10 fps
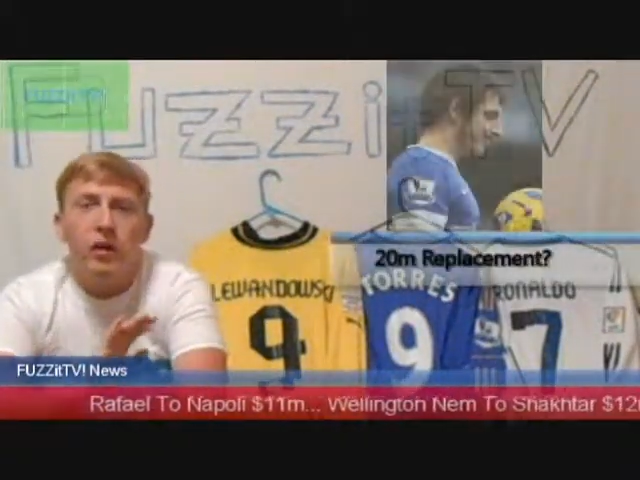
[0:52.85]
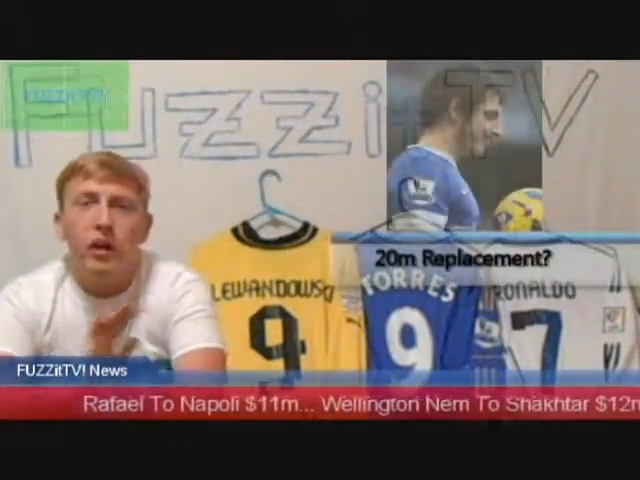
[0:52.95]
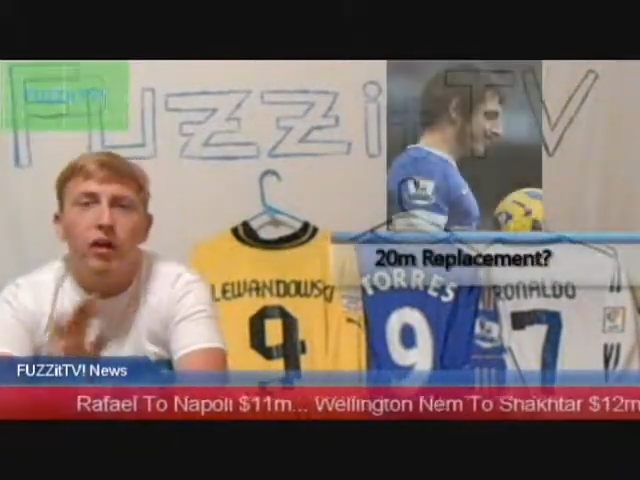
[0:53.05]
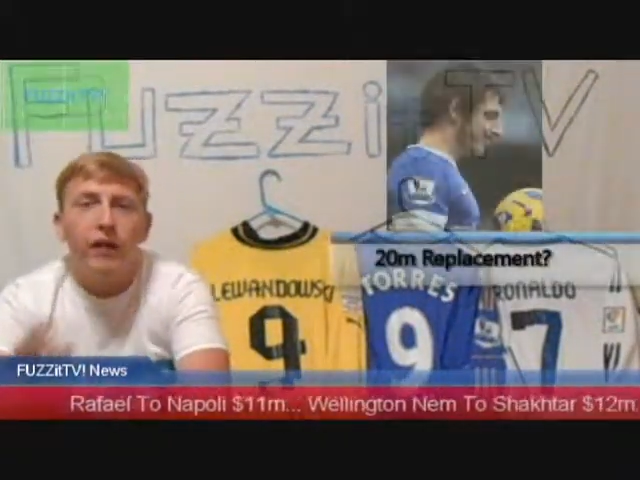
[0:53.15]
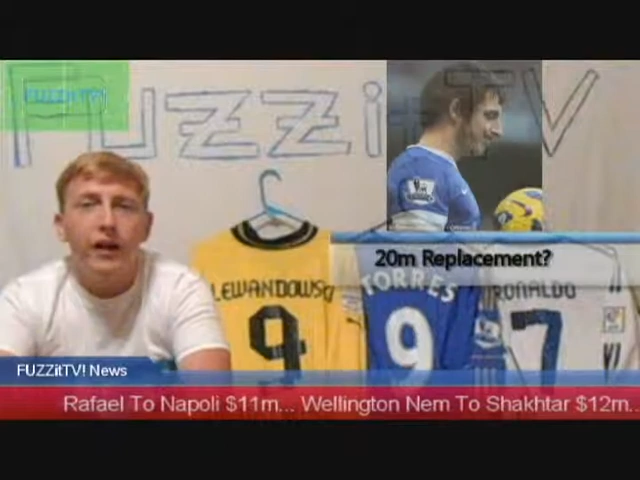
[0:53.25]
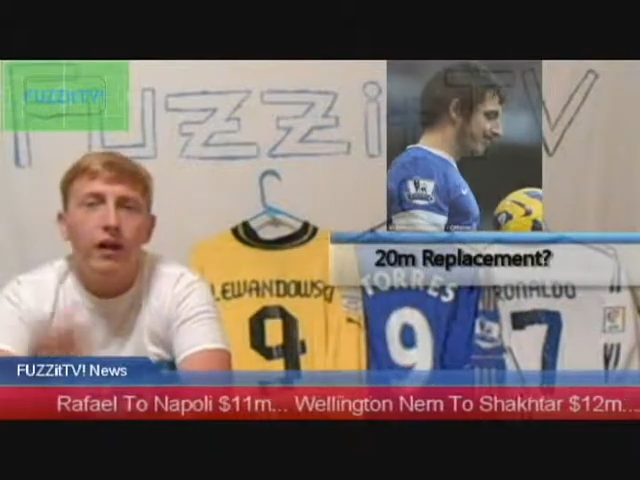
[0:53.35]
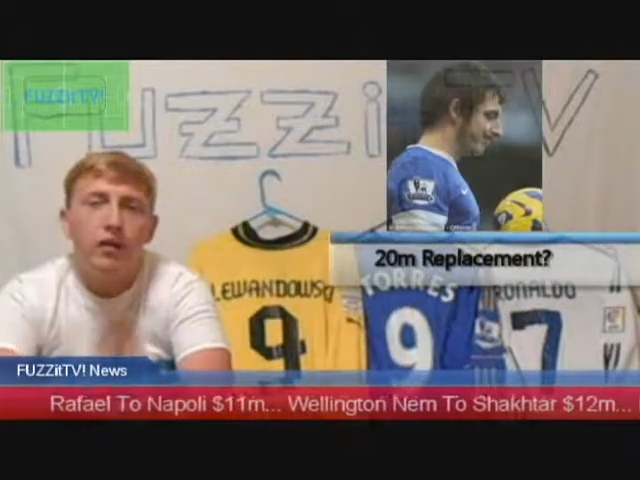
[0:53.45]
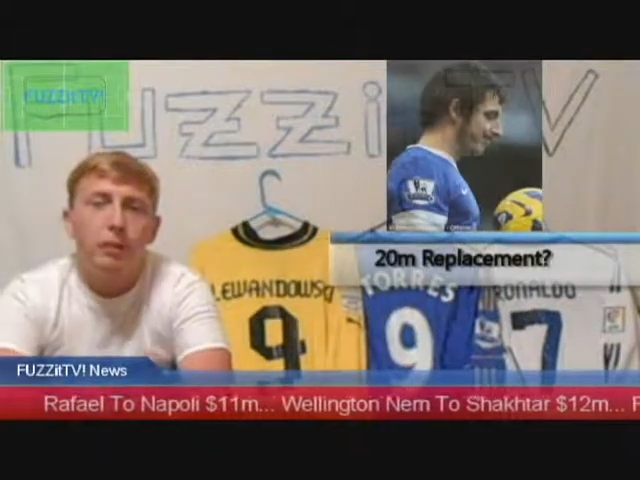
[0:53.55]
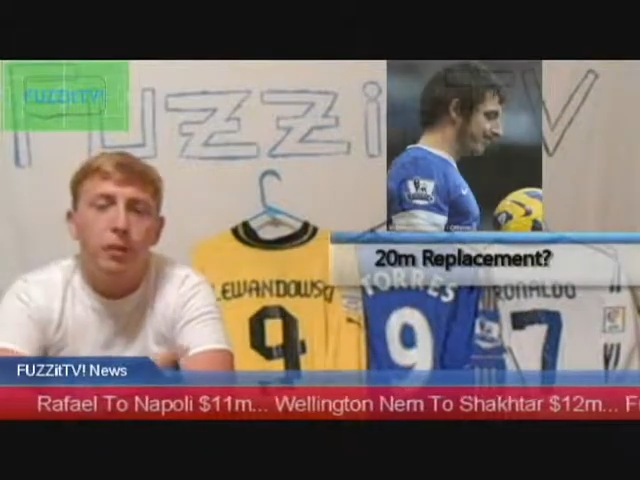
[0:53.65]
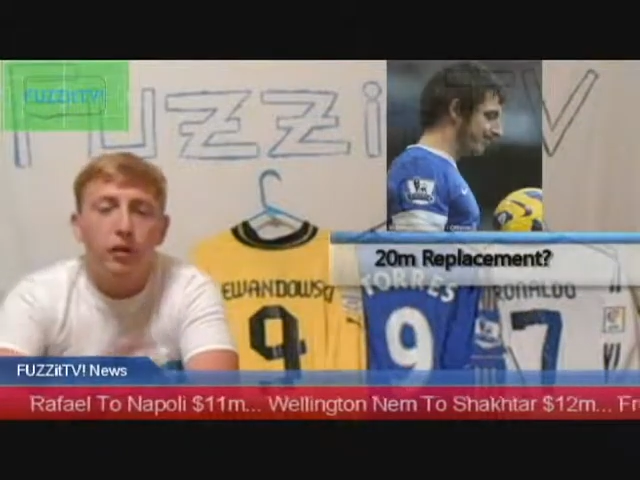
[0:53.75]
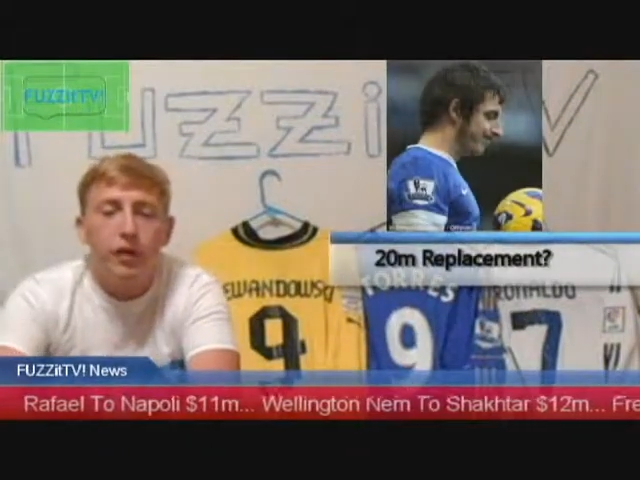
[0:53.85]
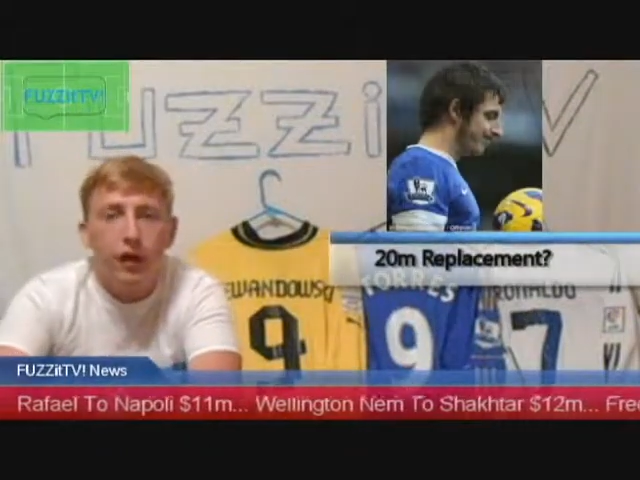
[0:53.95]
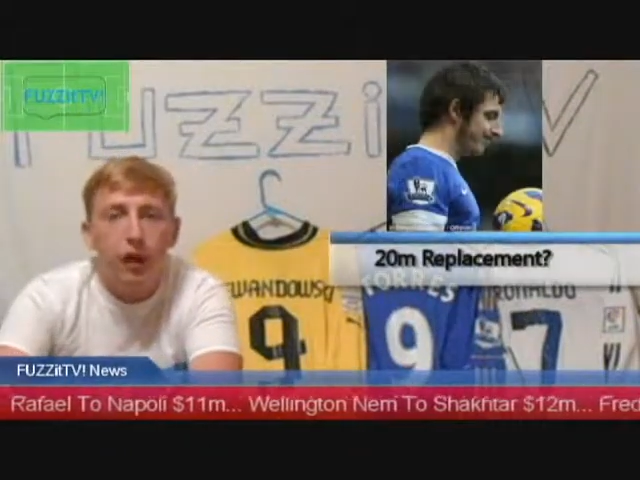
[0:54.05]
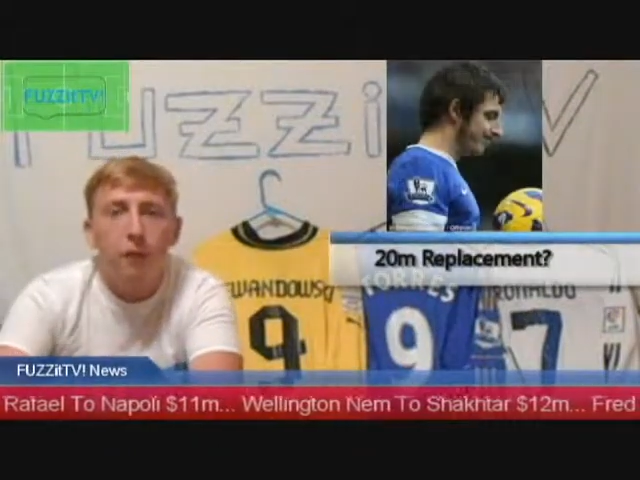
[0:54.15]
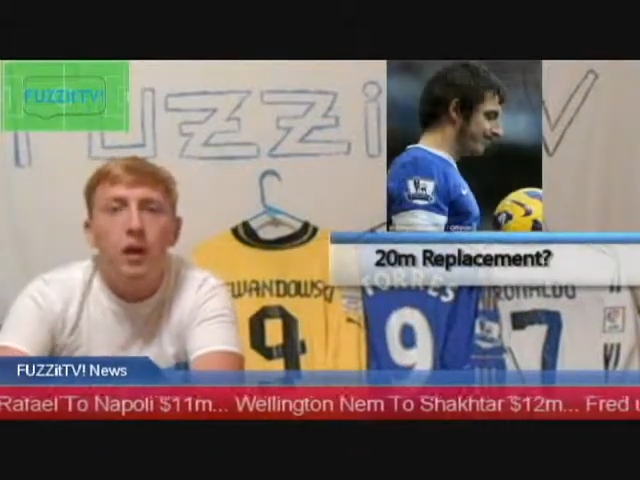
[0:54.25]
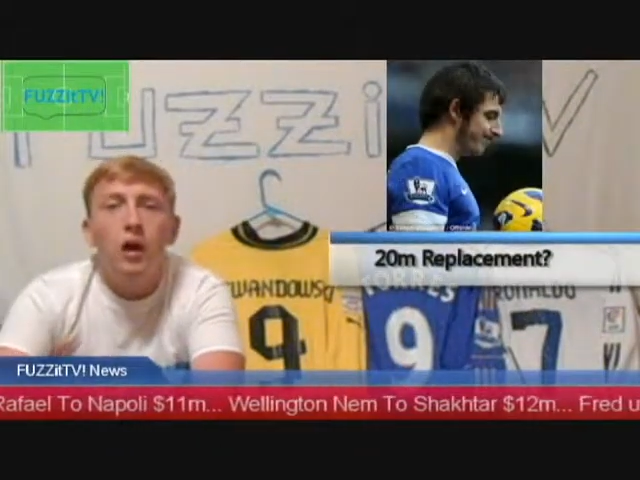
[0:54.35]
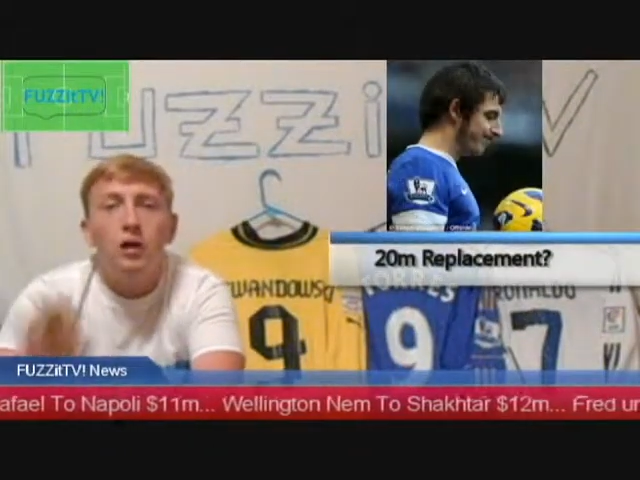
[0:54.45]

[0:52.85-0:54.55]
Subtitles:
Monaco right now is building up